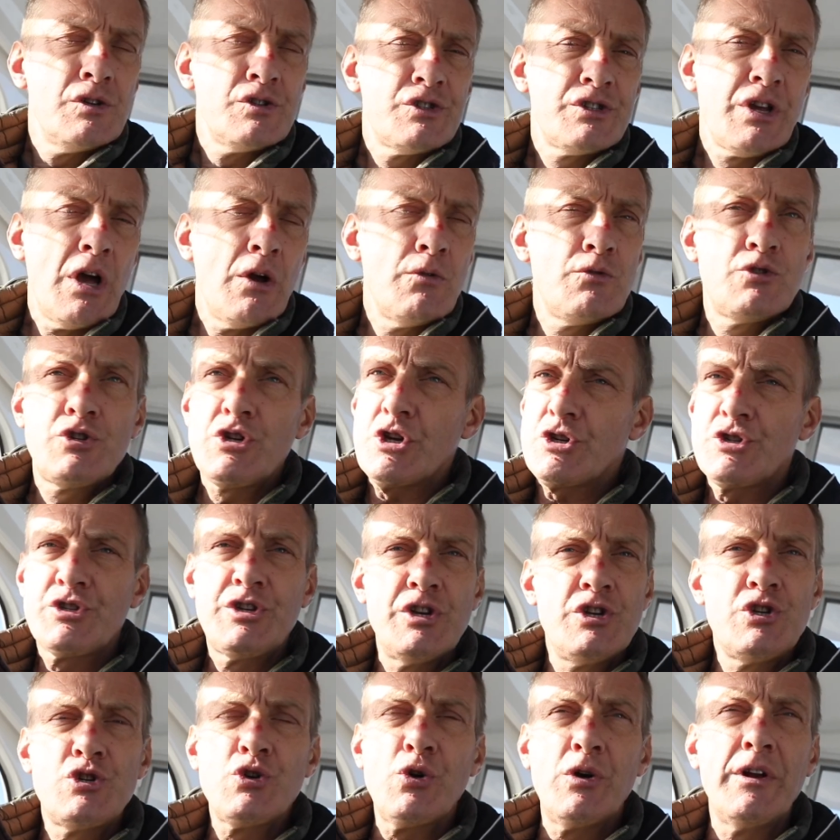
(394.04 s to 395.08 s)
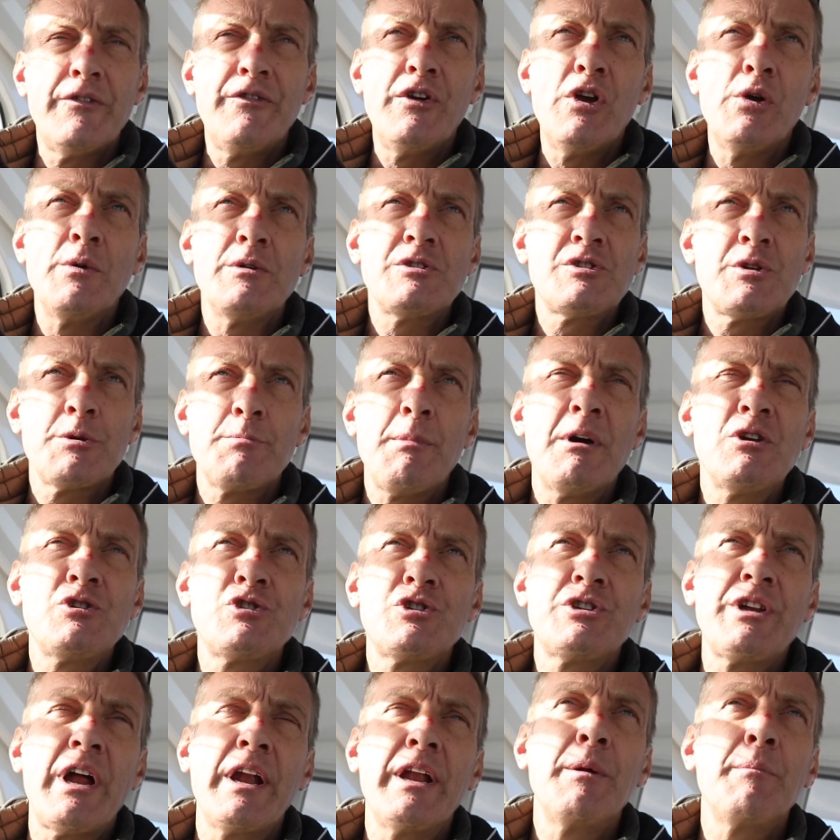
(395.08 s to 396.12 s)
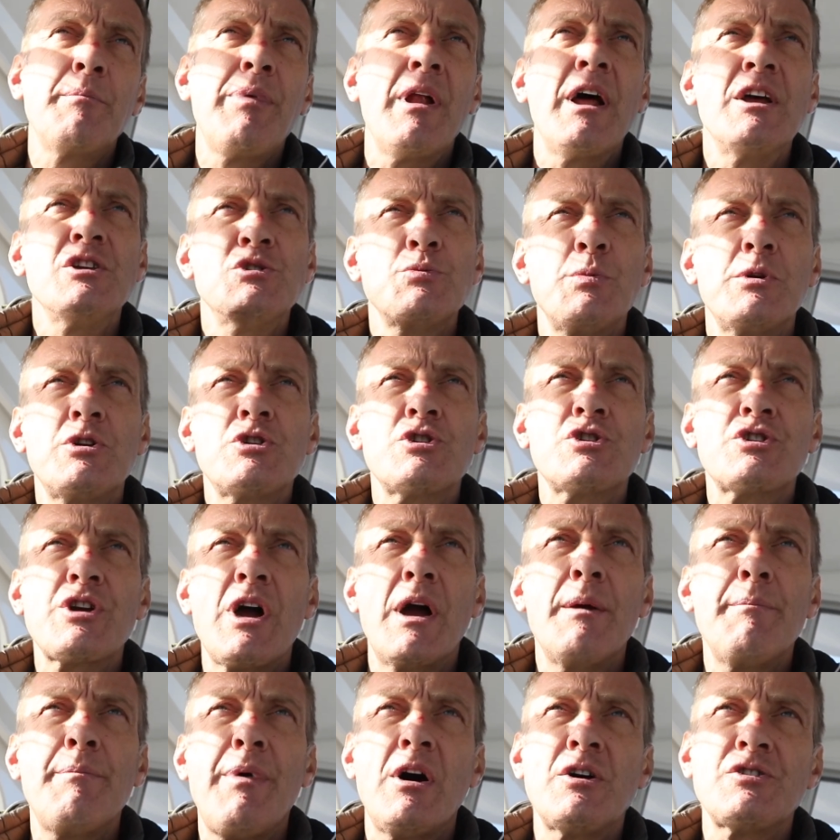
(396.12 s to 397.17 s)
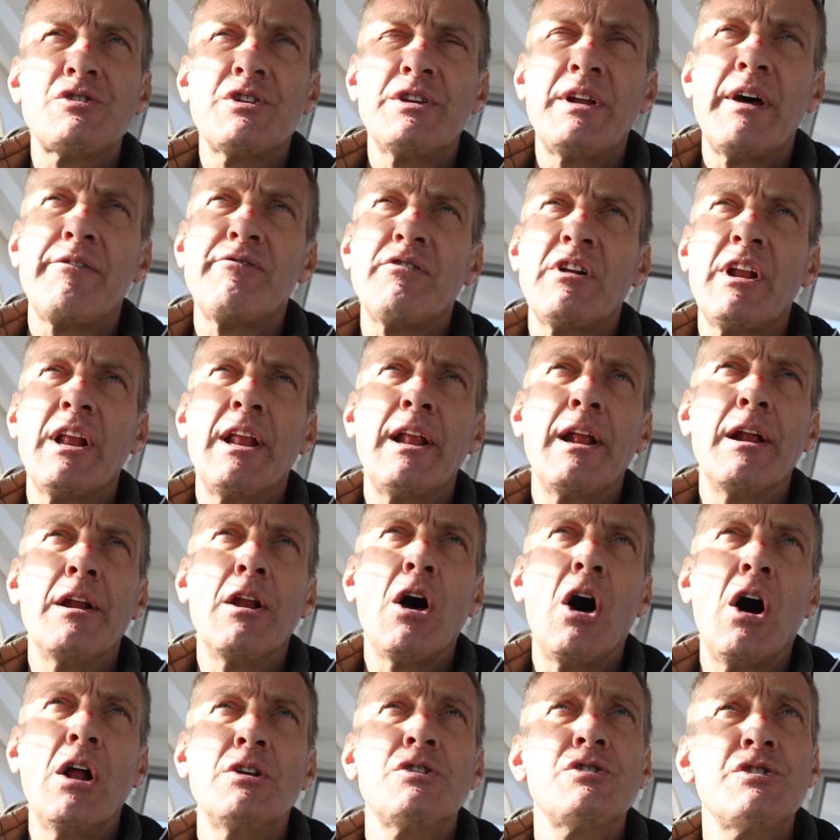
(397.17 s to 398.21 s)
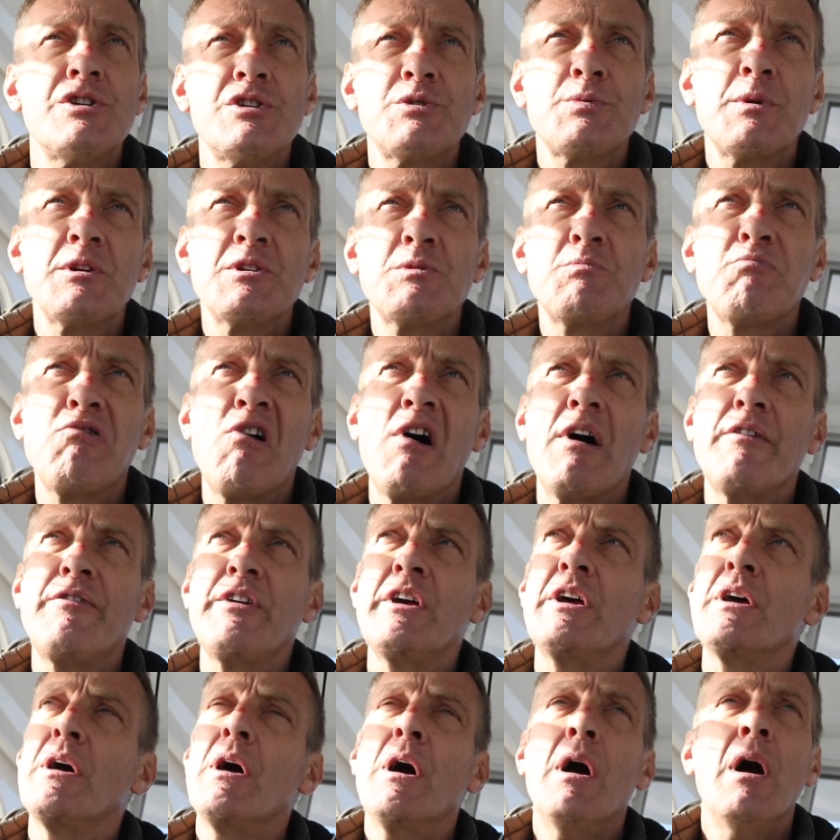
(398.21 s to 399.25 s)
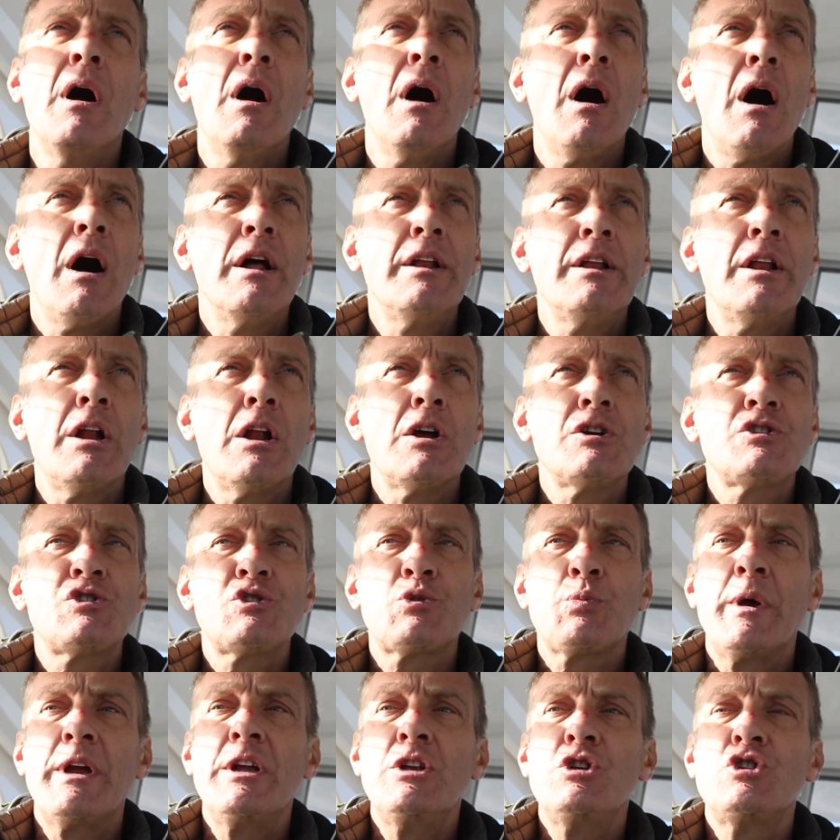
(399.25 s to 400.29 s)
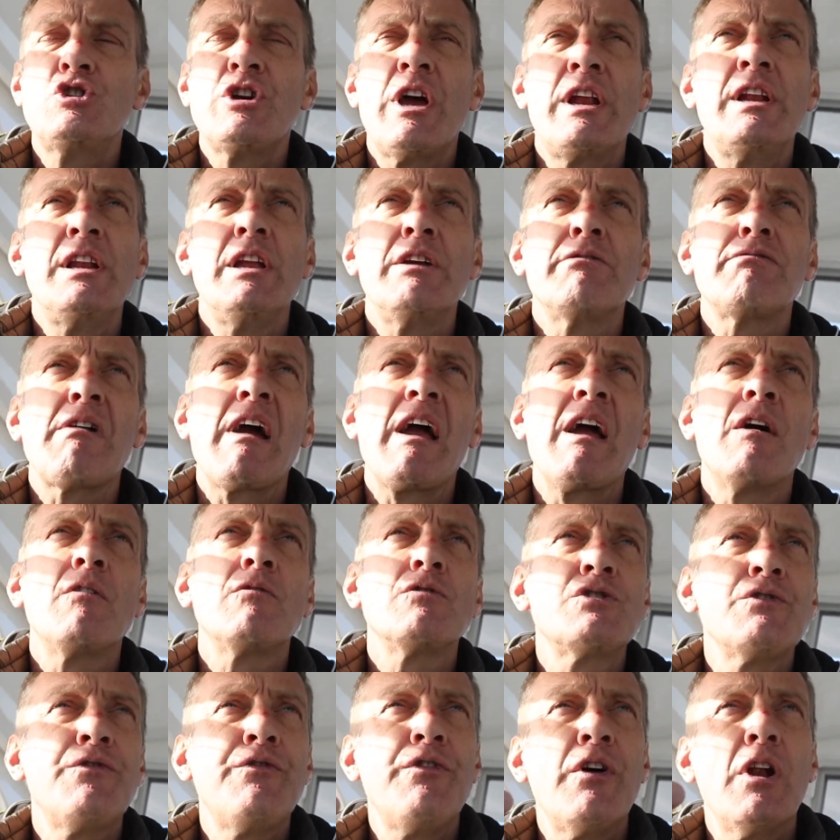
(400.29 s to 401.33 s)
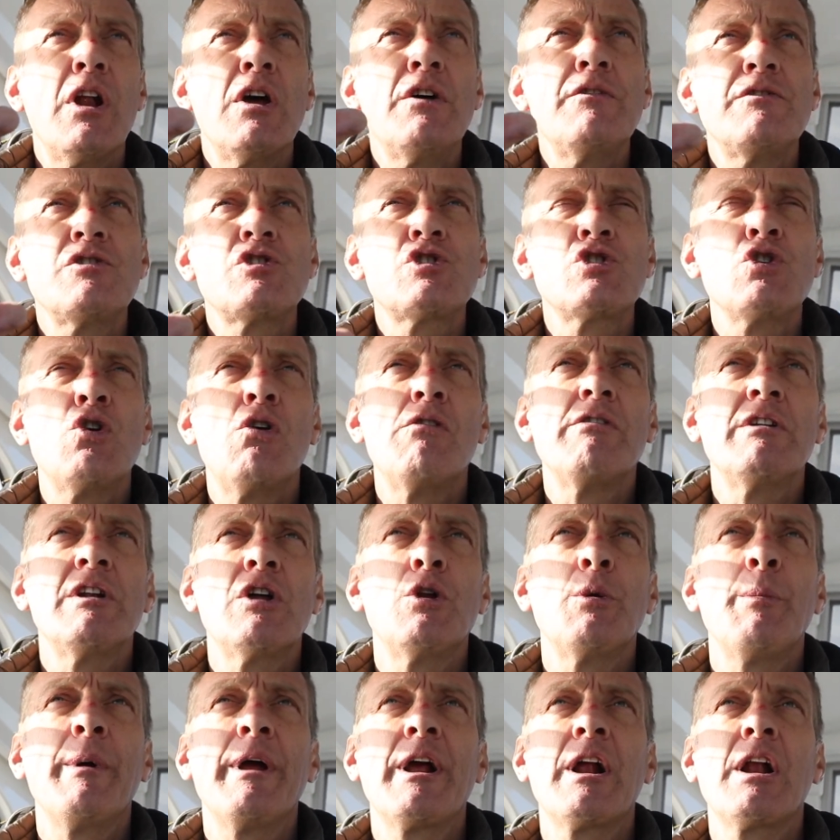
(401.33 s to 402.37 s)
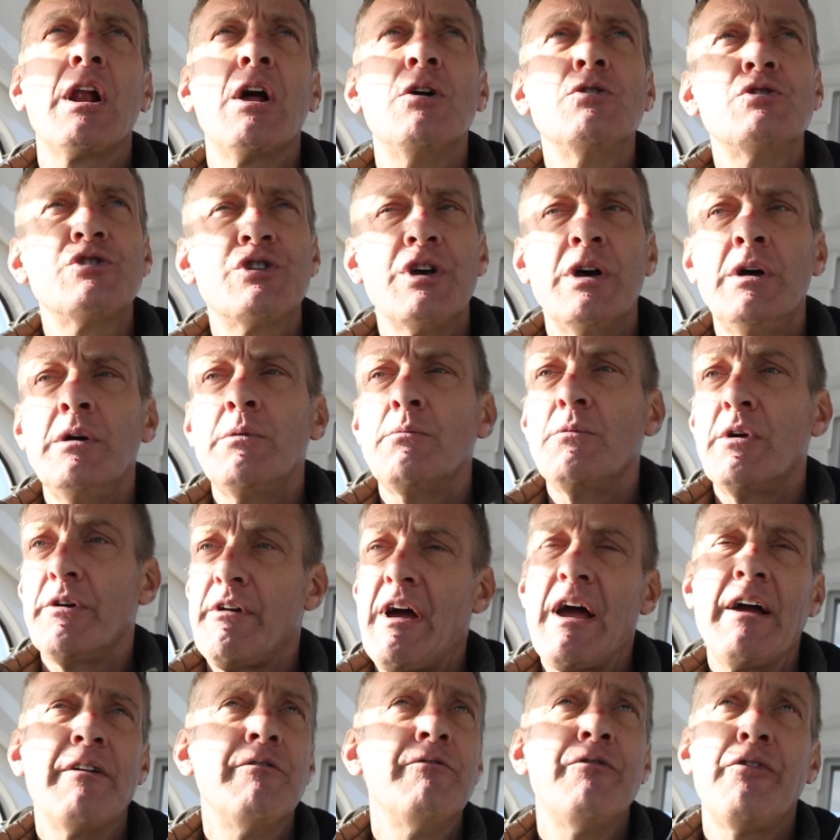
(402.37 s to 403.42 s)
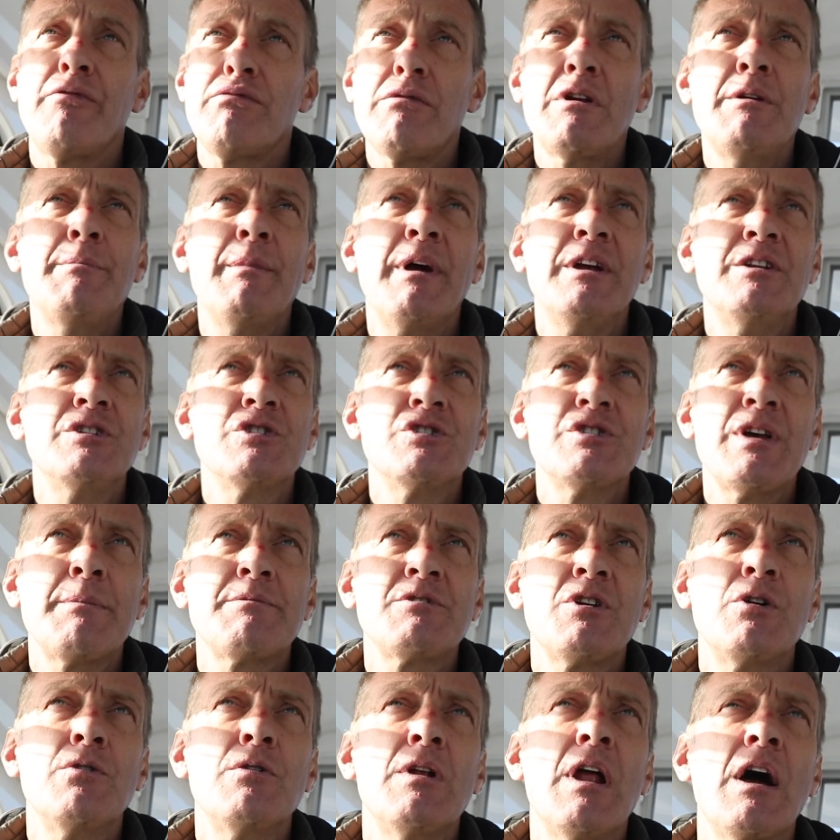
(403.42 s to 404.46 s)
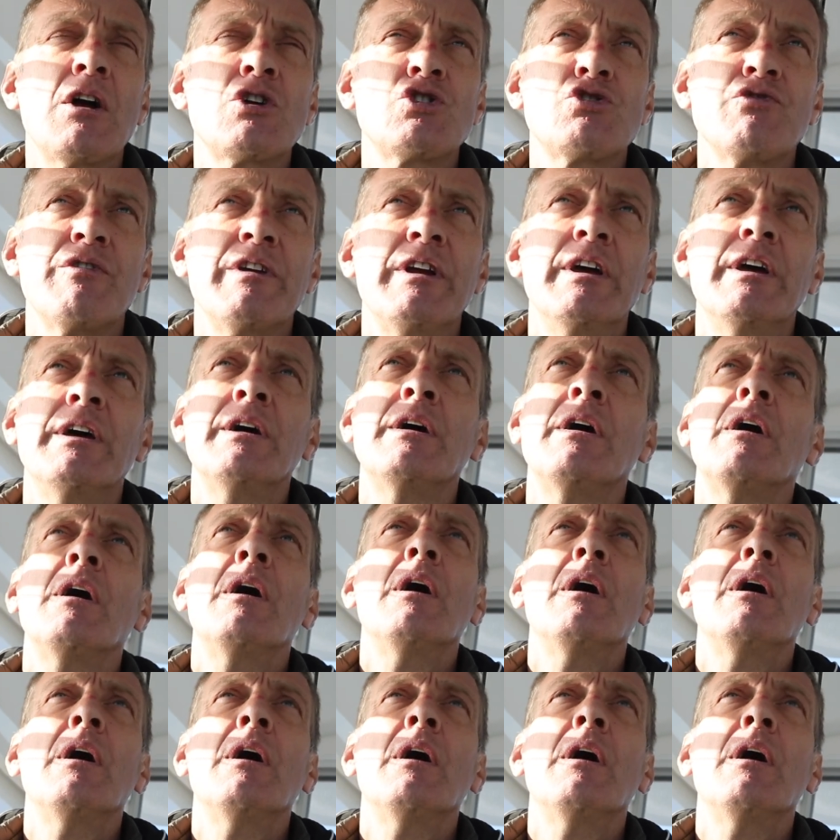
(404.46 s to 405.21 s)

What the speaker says: So just enjoy the view. It's the most stunning place. We're just going past another of the little islands. This one's private. And then I swing gently round to follow the shore a little bit closer. We're out in 3 metres, absolute luxury here.